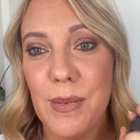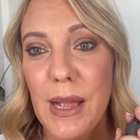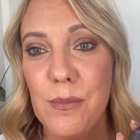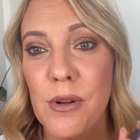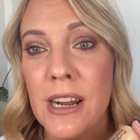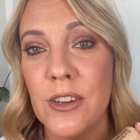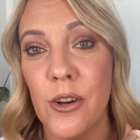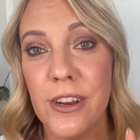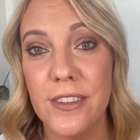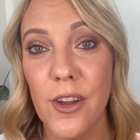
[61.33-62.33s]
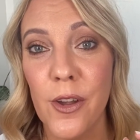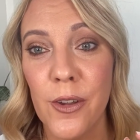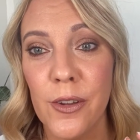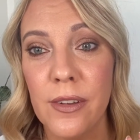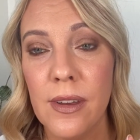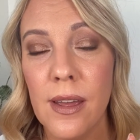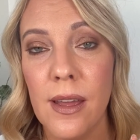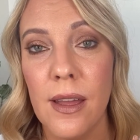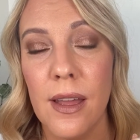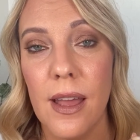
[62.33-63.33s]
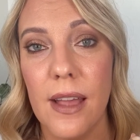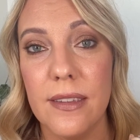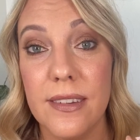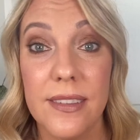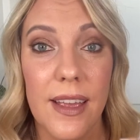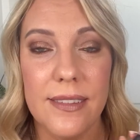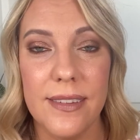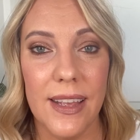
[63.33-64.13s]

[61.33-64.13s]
product on its own as